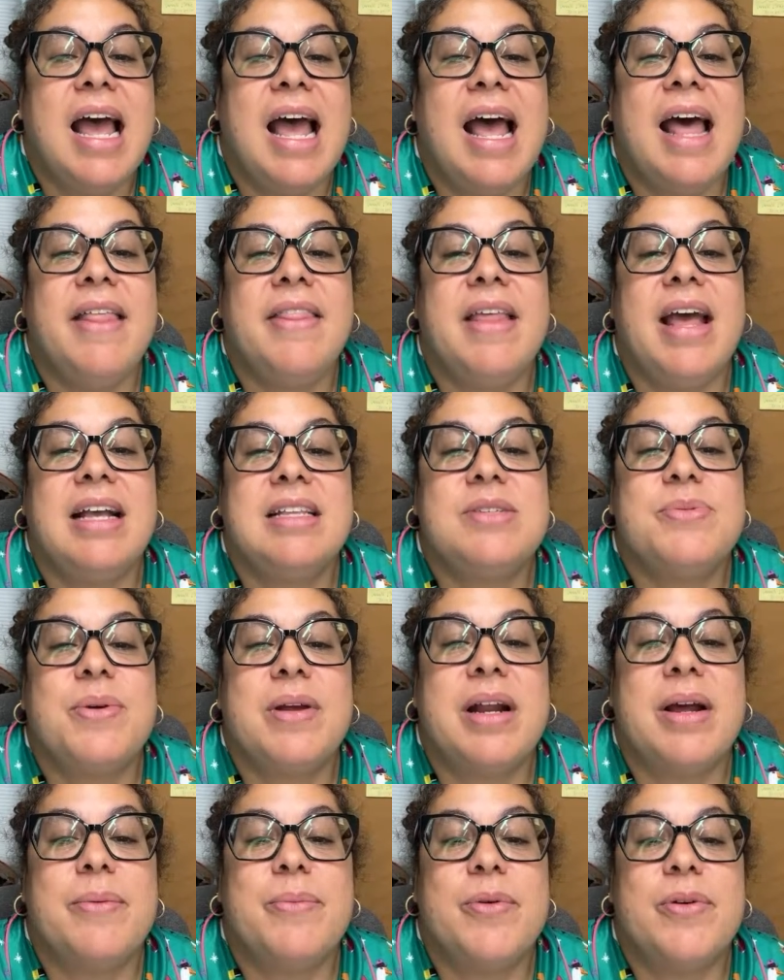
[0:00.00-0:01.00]
And that's
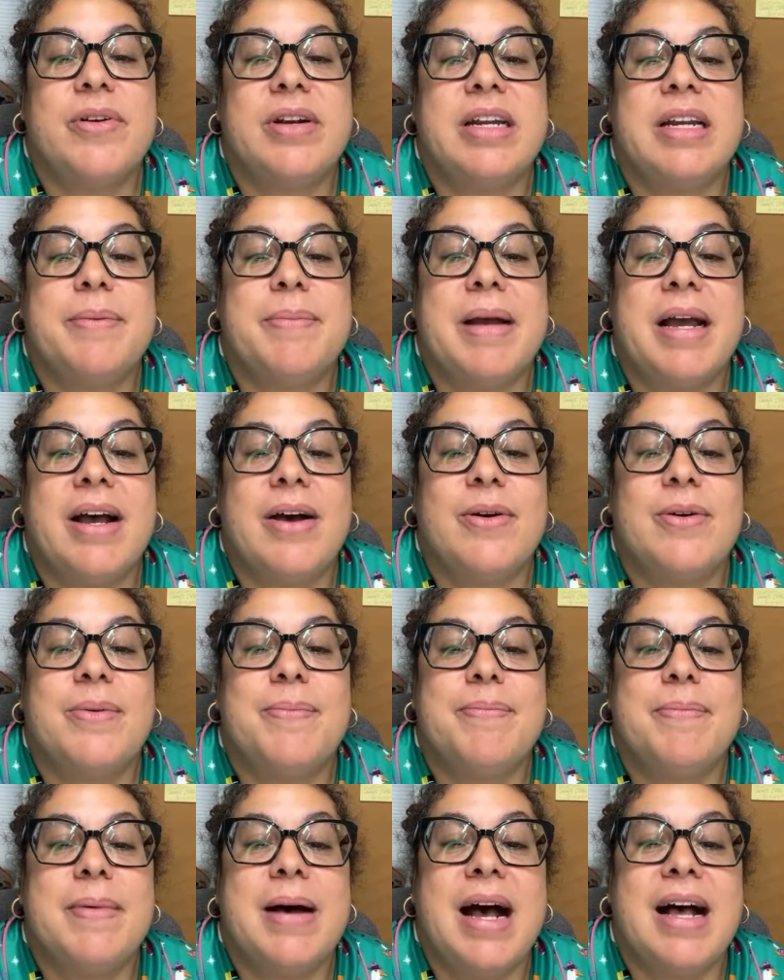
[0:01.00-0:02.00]
what I'm worried about.
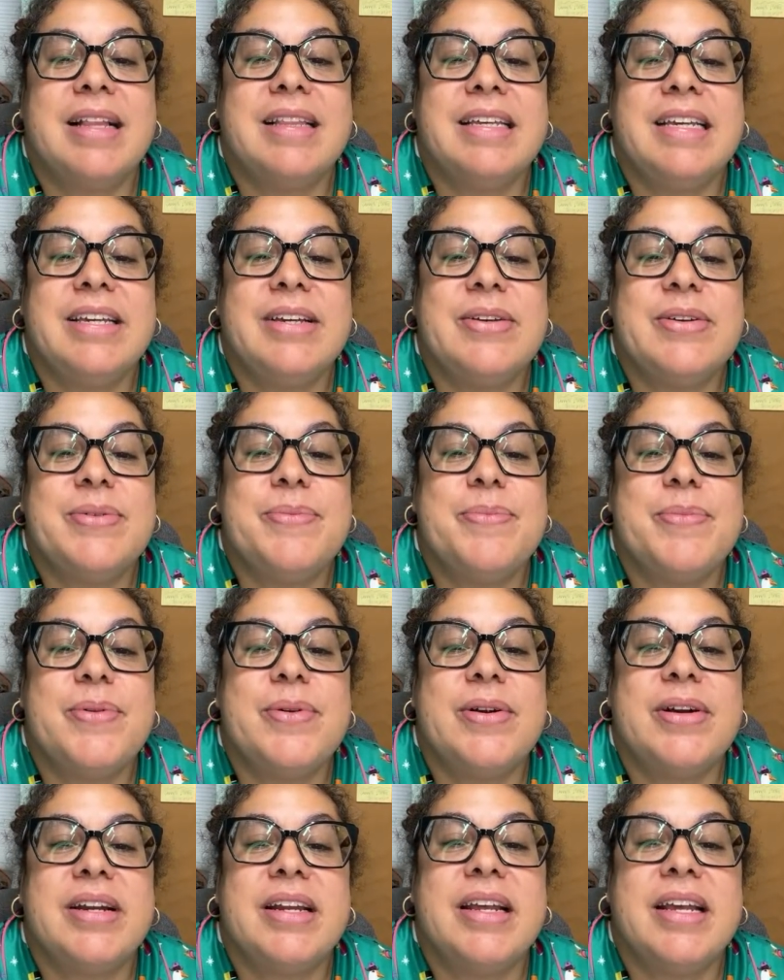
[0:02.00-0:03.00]
Molly, good
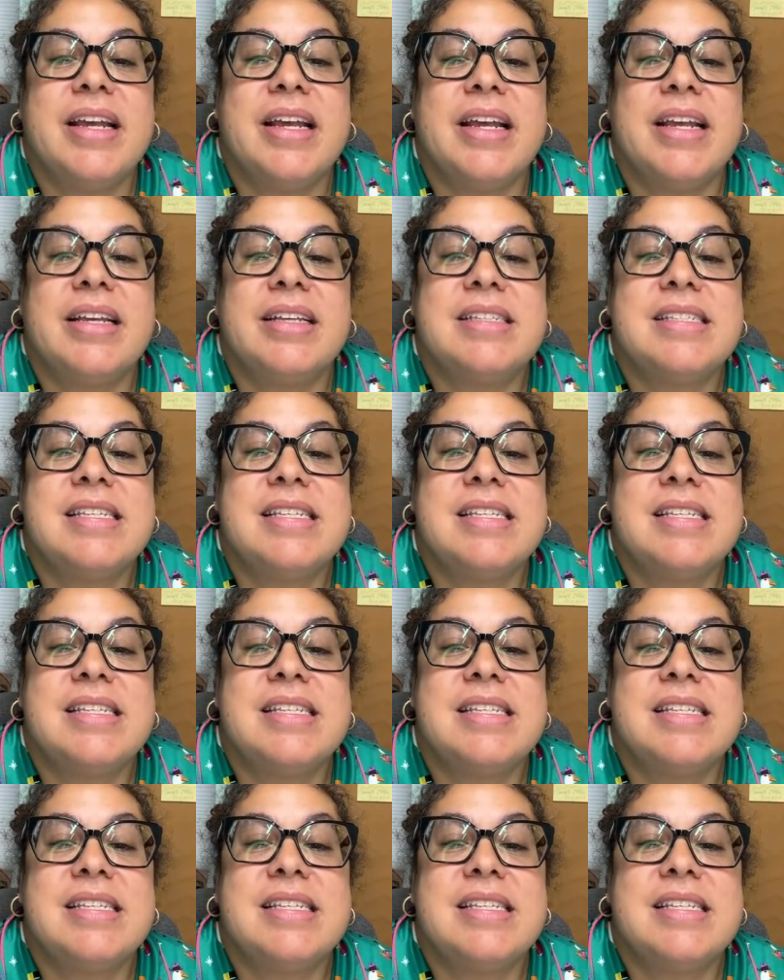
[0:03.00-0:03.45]
morning.